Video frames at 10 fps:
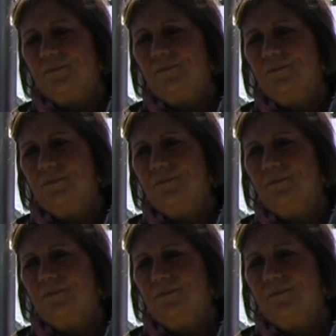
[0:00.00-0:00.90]

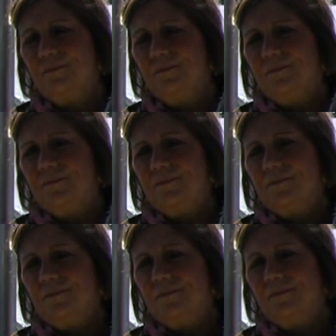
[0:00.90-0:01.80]

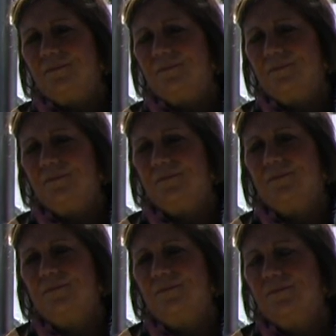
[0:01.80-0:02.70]

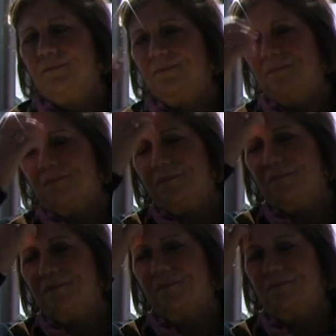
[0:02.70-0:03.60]

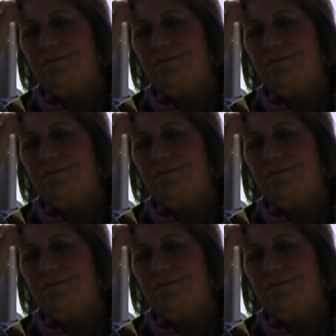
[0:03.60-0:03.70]
No words are spoken by the person on screen.